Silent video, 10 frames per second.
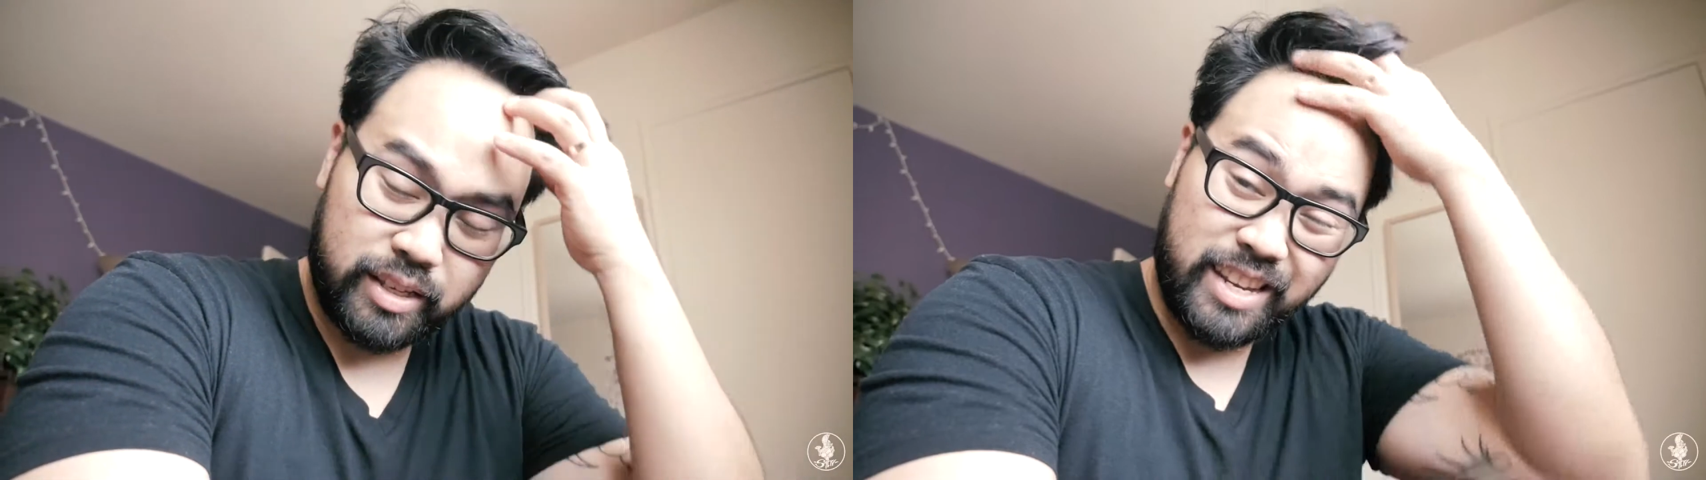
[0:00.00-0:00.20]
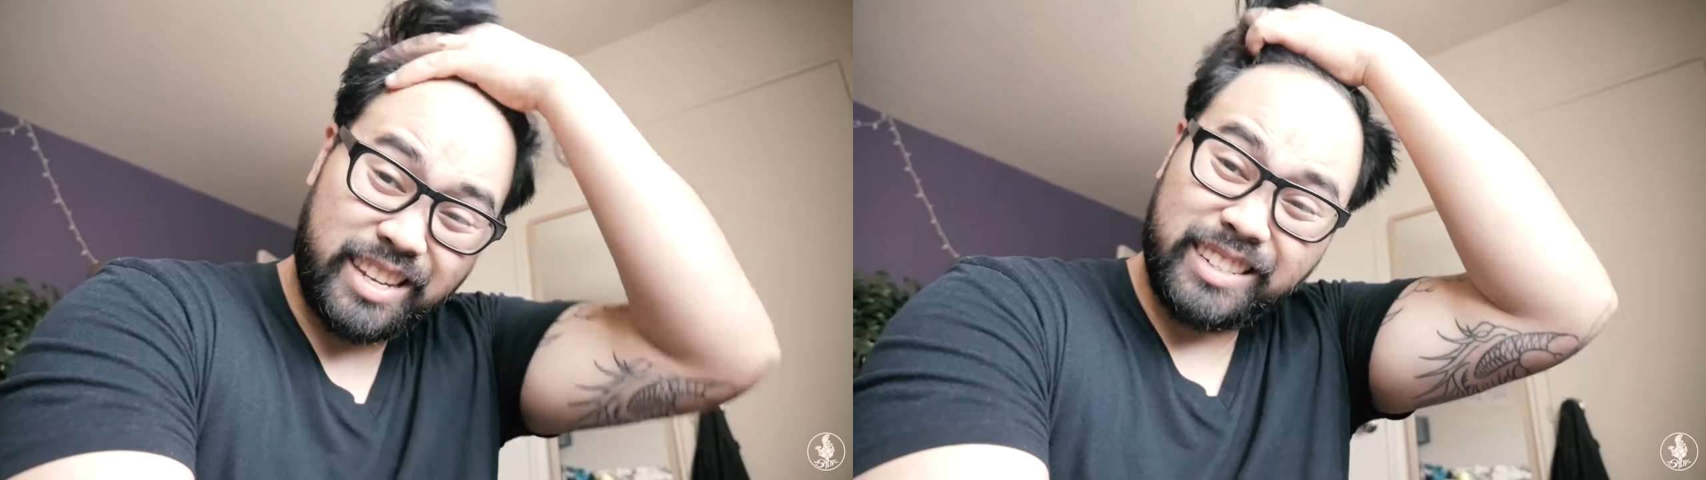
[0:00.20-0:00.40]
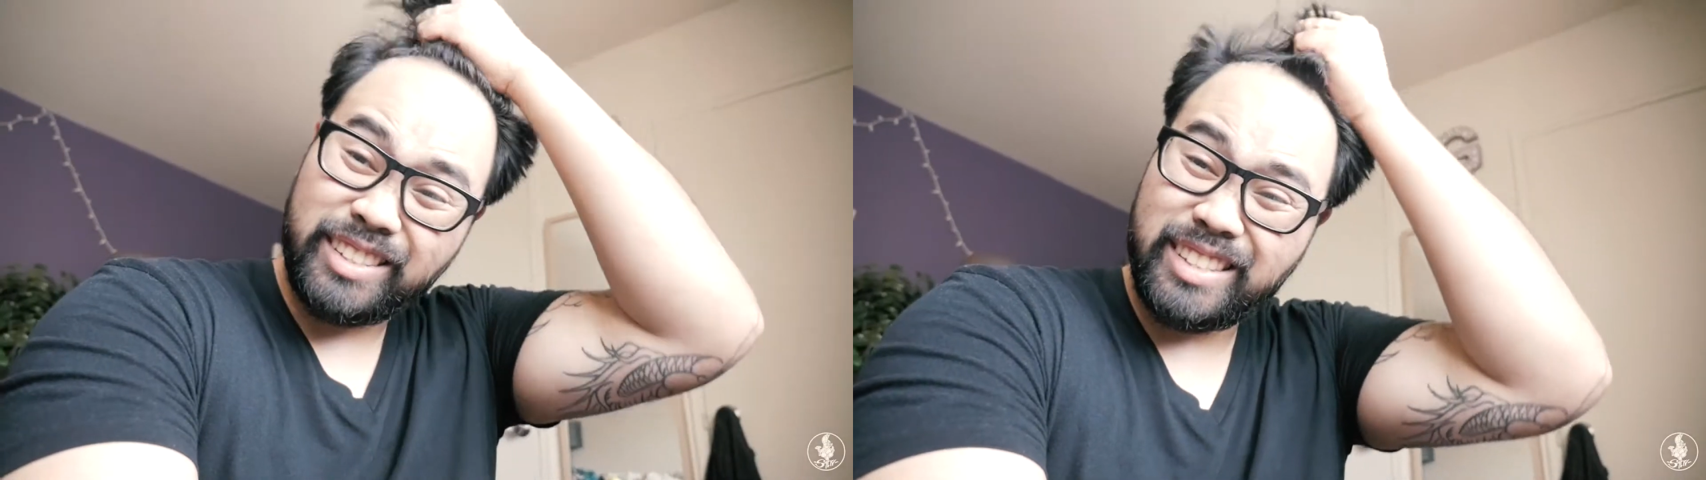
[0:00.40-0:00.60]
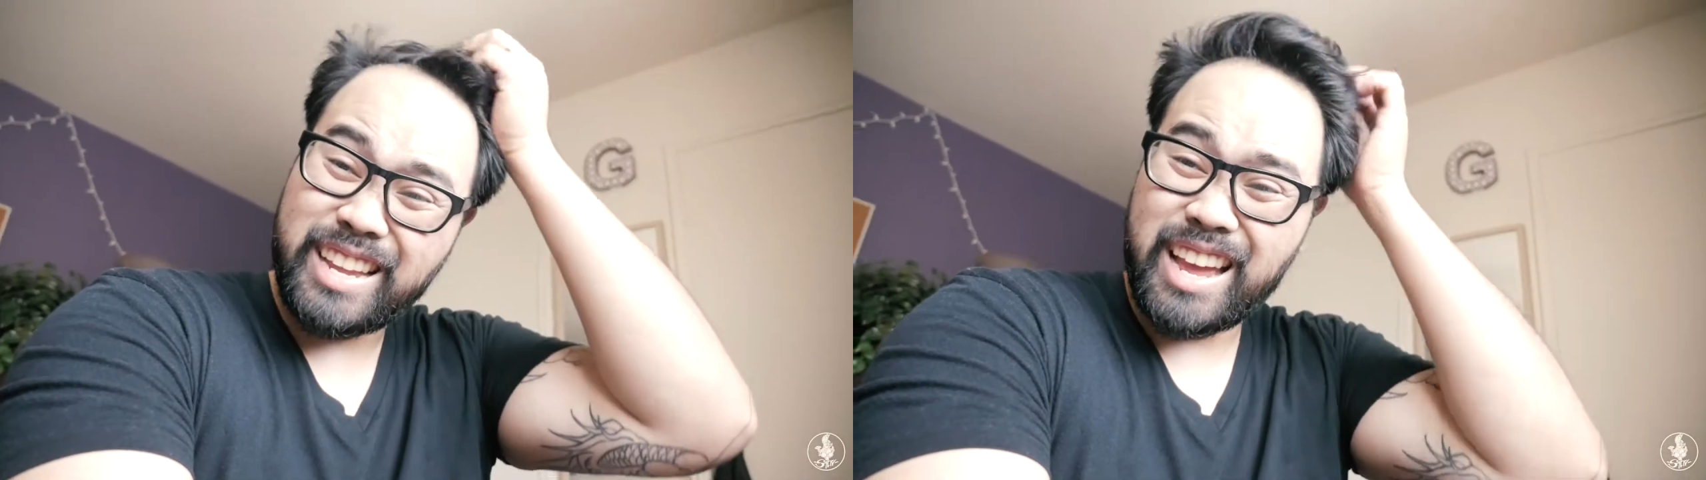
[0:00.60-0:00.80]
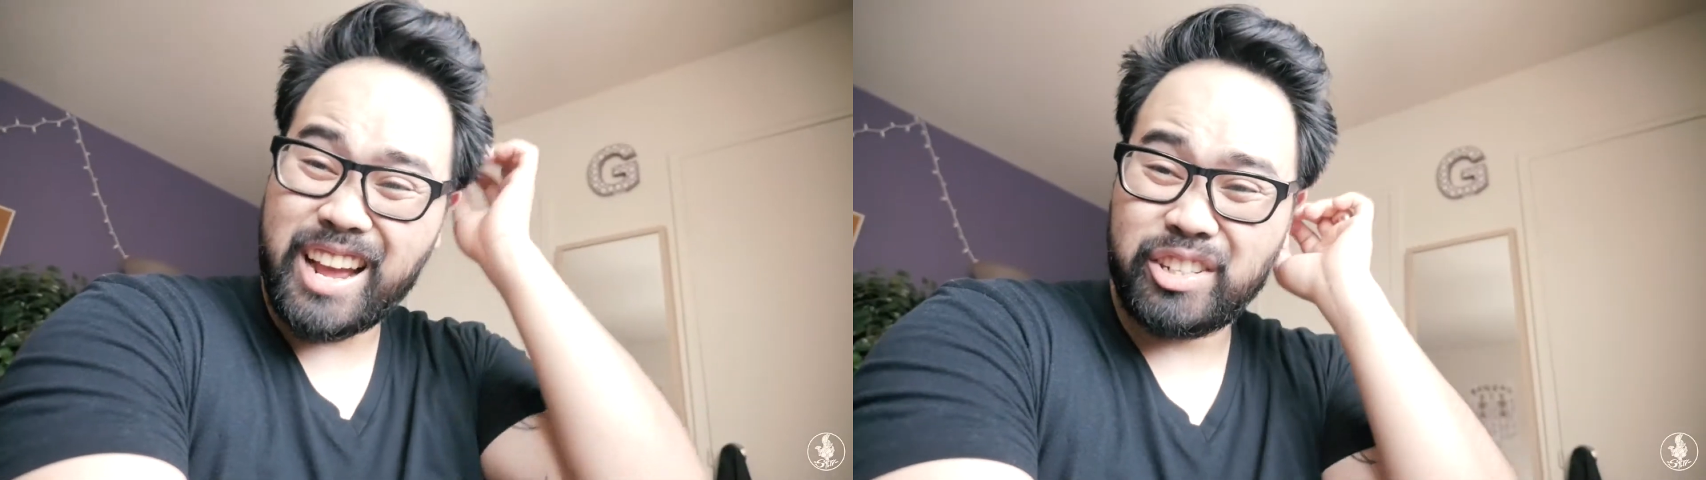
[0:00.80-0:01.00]
and
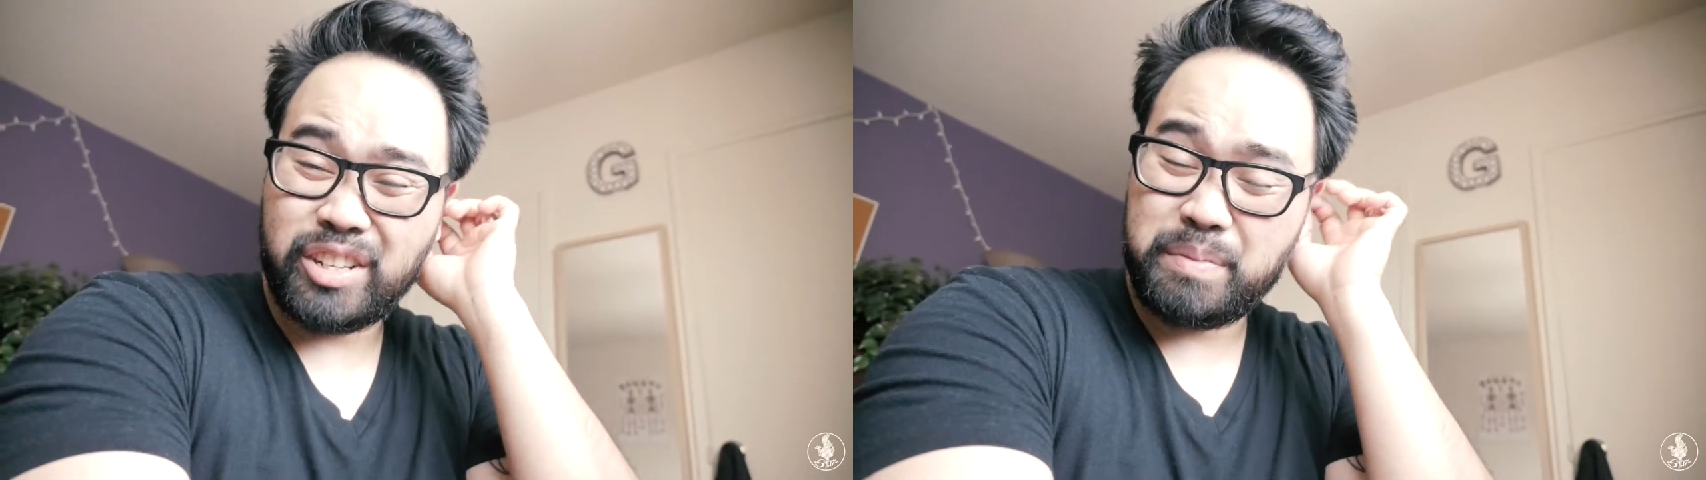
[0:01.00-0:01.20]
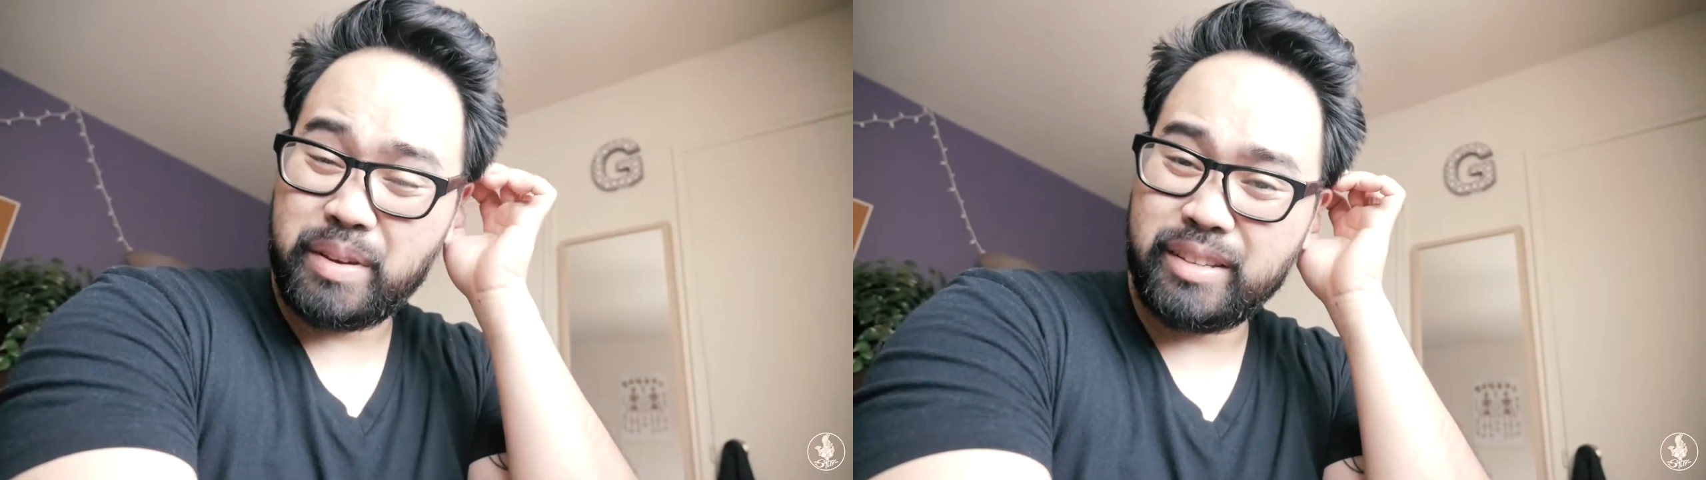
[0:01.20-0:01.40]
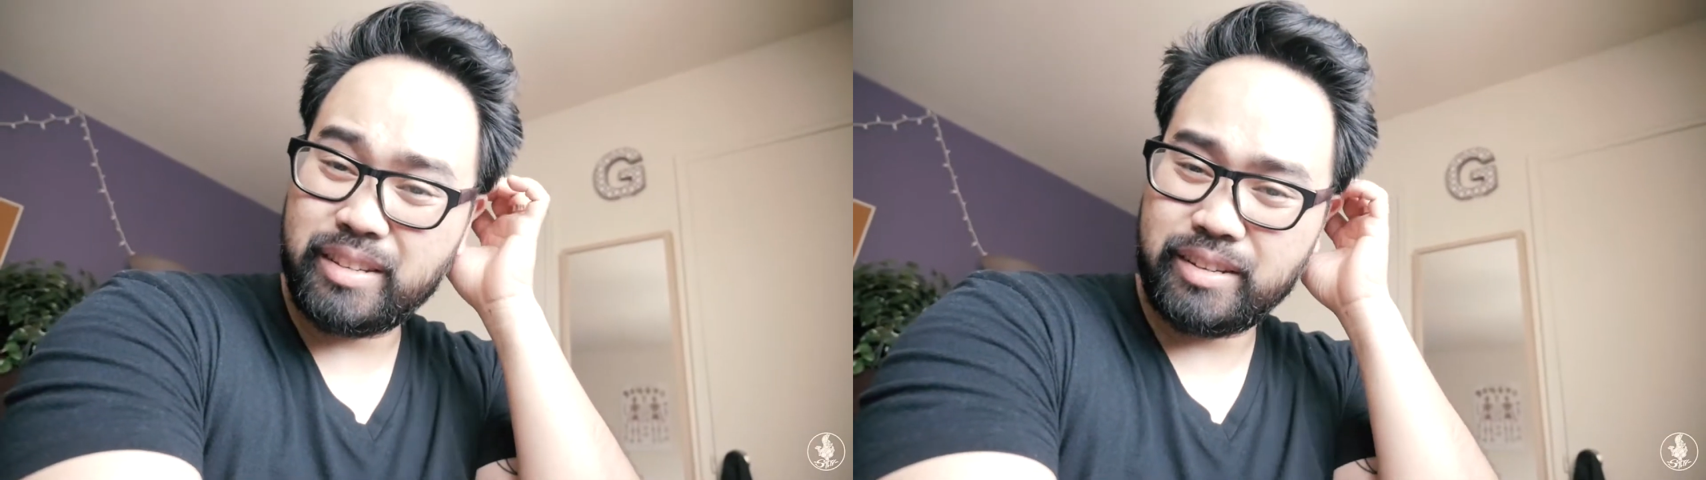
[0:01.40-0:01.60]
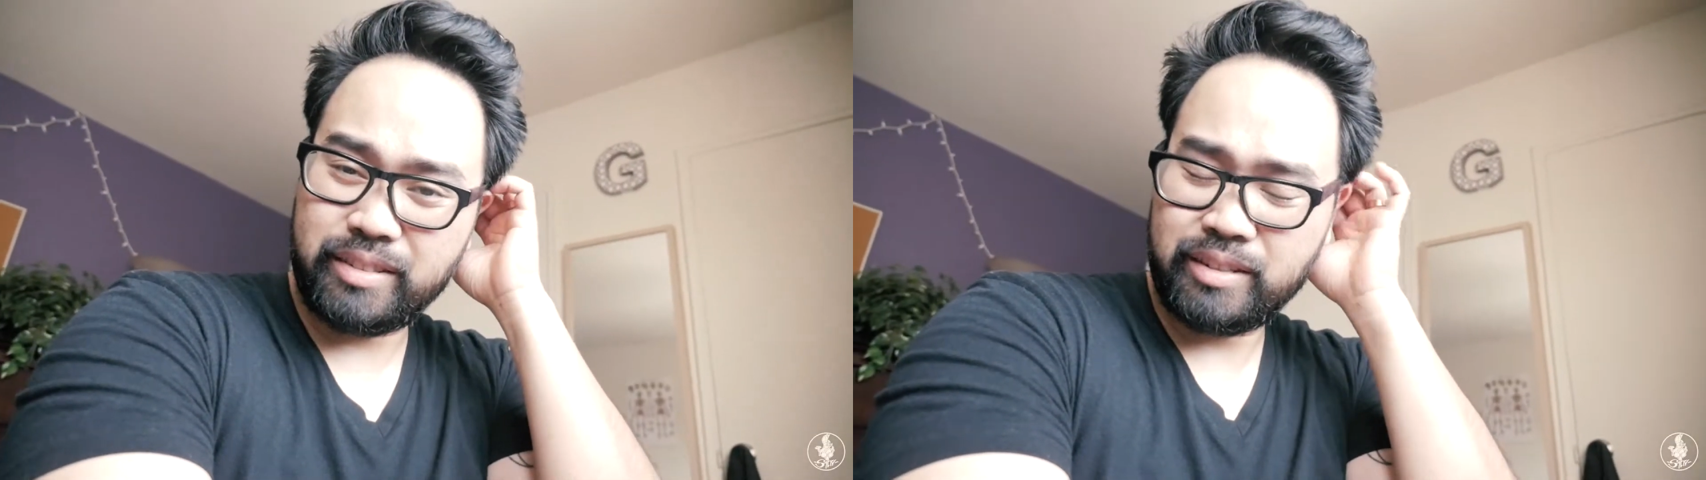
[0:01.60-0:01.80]
that actually makes it